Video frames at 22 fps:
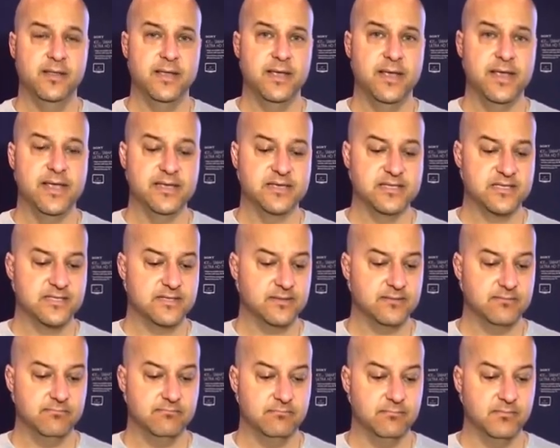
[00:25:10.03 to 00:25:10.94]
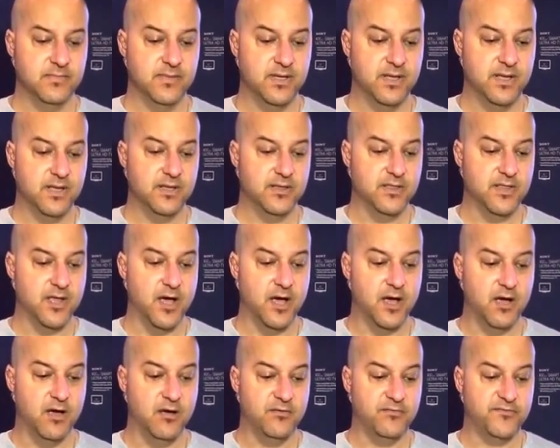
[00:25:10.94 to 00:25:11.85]
is
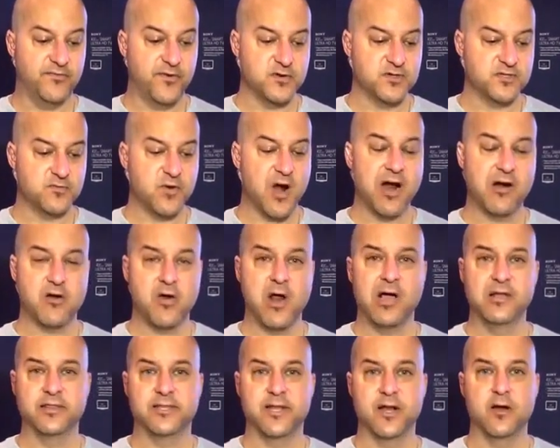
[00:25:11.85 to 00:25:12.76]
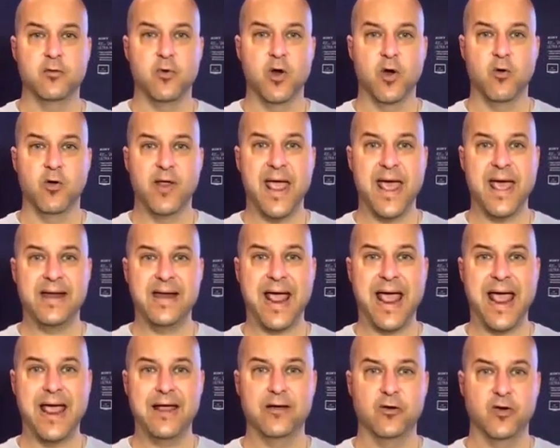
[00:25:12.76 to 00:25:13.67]
the first router out there where we had
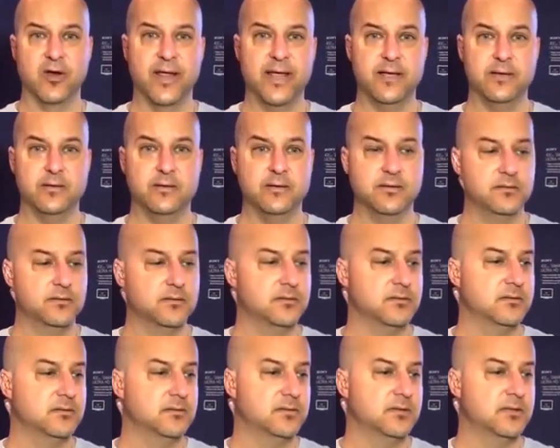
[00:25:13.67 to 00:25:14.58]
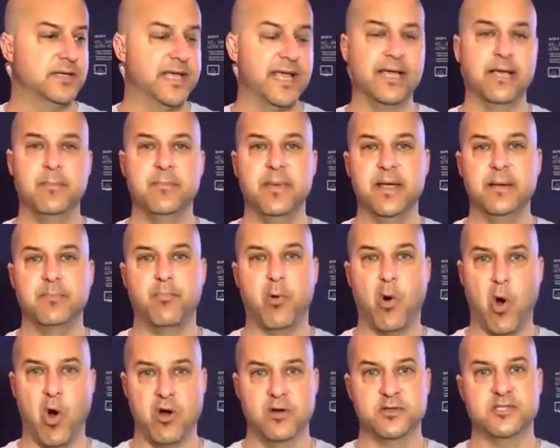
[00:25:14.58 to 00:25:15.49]
aggregate gigabit
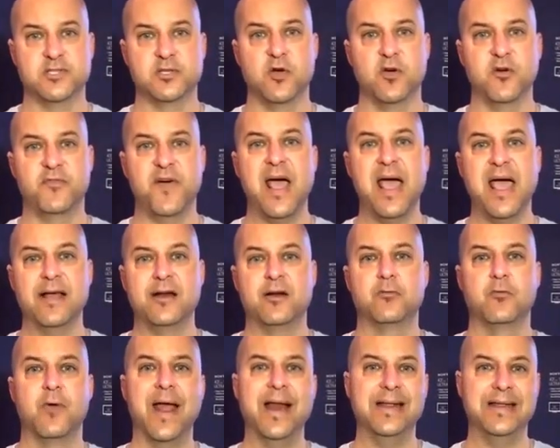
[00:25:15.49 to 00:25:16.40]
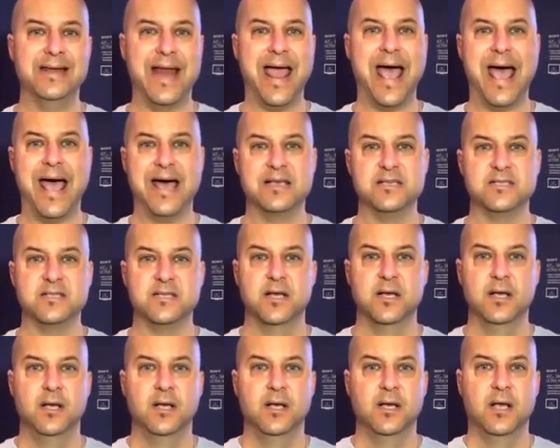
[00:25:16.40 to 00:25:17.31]
ports. So if I had a Ready NAS,
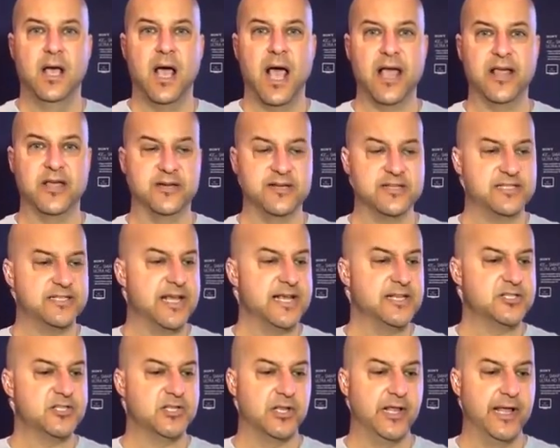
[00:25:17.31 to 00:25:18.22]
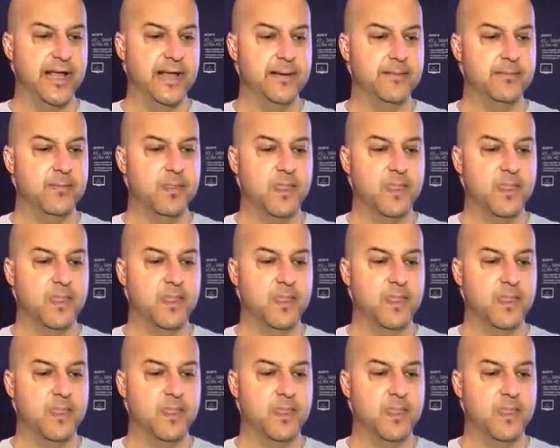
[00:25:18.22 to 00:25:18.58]
I could essentially